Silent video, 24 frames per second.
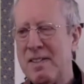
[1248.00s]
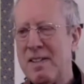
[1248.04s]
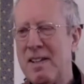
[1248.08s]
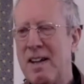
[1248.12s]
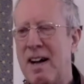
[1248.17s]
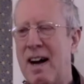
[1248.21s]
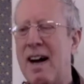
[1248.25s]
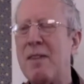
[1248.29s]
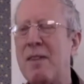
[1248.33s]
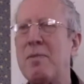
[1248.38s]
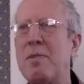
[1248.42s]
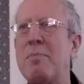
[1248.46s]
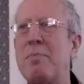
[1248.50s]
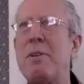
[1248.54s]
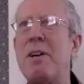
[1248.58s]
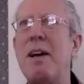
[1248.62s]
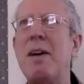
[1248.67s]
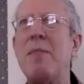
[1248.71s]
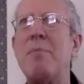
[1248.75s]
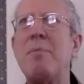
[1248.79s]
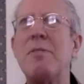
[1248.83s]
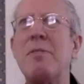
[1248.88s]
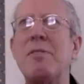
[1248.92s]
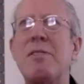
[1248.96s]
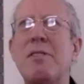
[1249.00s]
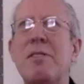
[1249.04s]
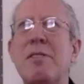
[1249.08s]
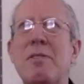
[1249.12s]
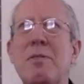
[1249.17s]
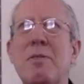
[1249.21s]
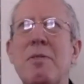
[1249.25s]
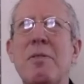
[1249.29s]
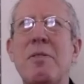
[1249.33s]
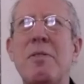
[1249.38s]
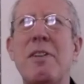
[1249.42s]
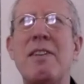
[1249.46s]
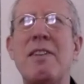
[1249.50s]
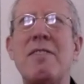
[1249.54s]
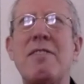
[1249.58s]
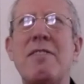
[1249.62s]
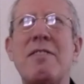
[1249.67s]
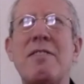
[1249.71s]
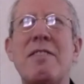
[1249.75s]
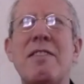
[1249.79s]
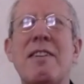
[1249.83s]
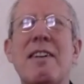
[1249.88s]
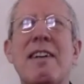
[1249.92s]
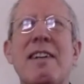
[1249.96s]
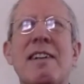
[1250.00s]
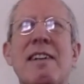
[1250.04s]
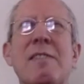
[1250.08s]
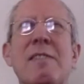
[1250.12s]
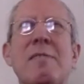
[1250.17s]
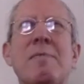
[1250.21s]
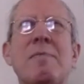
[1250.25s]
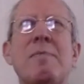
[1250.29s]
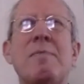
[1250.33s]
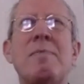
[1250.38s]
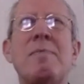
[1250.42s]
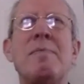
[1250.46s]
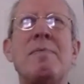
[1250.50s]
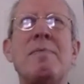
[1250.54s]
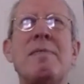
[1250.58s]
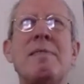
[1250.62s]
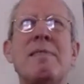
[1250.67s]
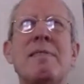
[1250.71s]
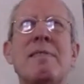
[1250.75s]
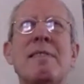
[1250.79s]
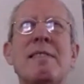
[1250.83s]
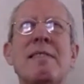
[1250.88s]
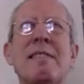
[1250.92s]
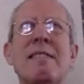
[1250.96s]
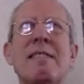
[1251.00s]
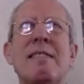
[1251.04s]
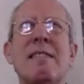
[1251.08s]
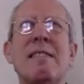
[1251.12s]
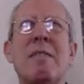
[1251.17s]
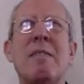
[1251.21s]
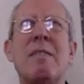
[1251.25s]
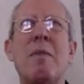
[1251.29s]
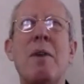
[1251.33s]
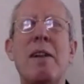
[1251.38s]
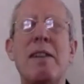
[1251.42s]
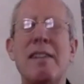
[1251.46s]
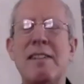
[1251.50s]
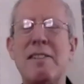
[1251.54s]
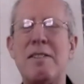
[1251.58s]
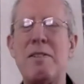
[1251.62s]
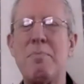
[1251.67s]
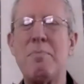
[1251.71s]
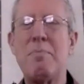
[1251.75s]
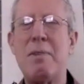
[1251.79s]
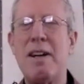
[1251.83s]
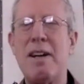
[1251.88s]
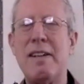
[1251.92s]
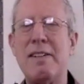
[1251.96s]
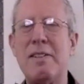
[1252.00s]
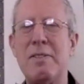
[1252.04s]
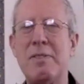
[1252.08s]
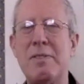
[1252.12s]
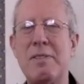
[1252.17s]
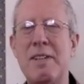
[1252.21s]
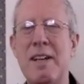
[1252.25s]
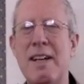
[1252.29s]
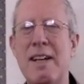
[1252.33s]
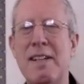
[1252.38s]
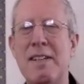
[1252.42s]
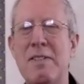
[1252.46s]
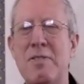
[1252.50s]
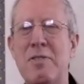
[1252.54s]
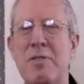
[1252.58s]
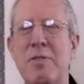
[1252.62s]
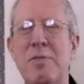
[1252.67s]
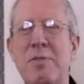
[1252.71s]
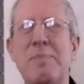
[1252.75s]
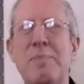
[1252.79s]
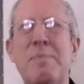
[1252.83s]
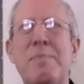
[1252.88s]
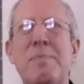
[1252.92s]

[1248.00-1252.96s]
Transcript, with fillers: I would be able to do this uh, well into my old age.